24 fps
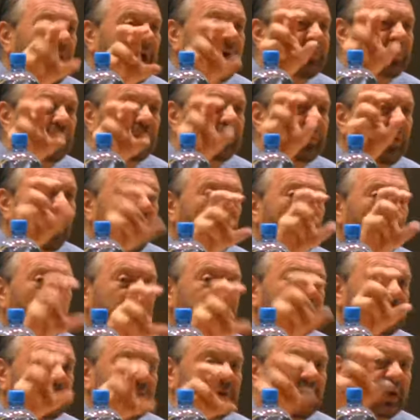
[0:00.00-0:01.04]
ever
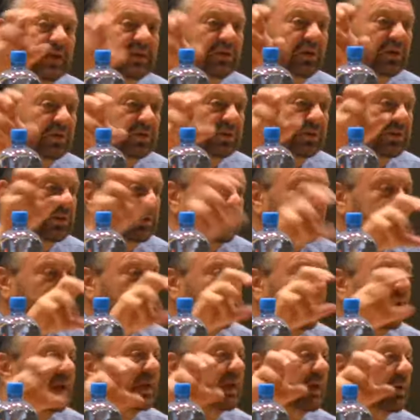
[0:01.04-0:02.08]
always place
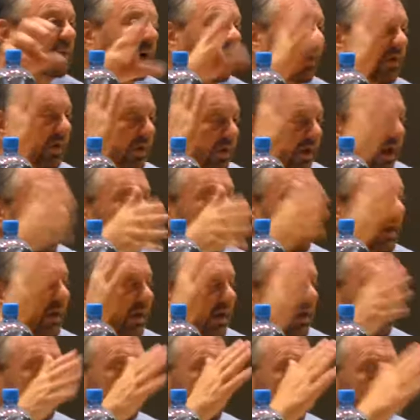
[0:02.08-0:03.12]
Argentina anywhere in
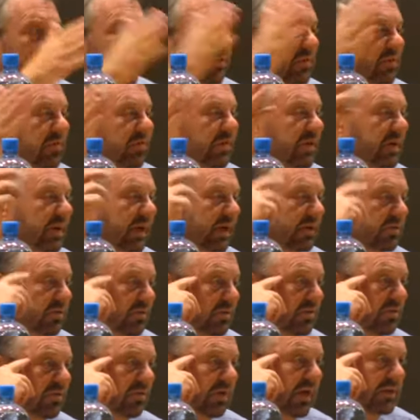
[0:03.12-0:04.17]
any
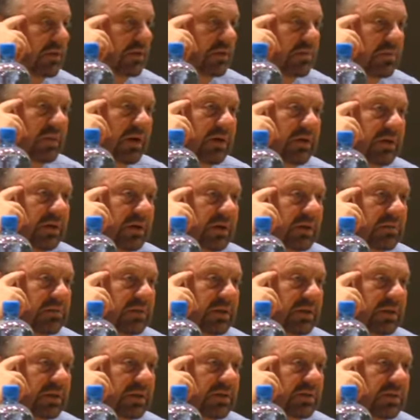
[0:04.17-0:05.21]
classification of Latin
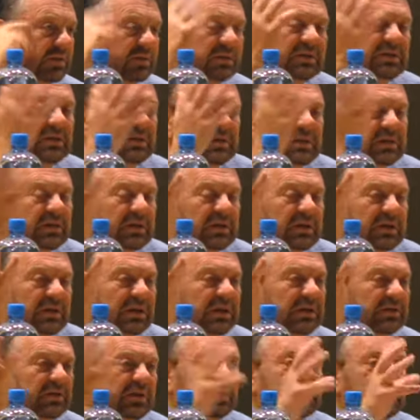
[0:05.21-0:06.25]
America because
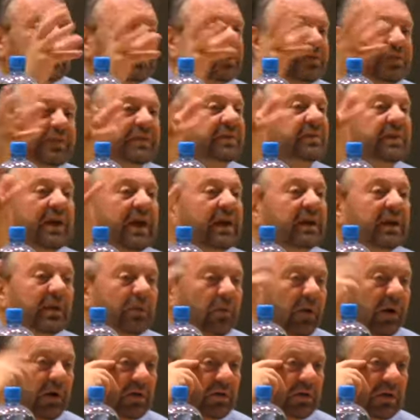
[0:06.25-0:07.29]
it doesn't fit
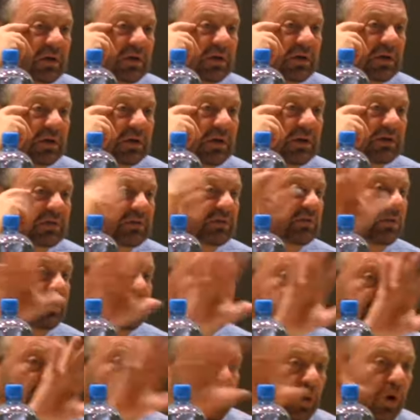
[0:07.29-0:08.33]
anywhere. It's
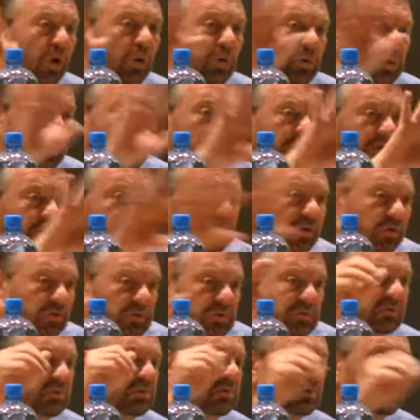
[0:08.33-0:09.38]
just alone on its
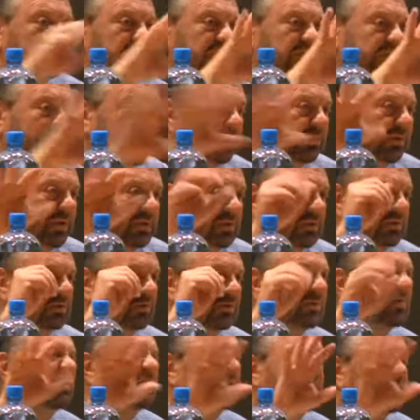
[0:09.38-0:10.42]
own. It's separate.
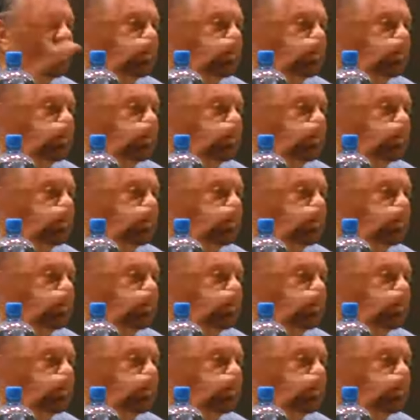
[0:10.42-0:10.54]
It's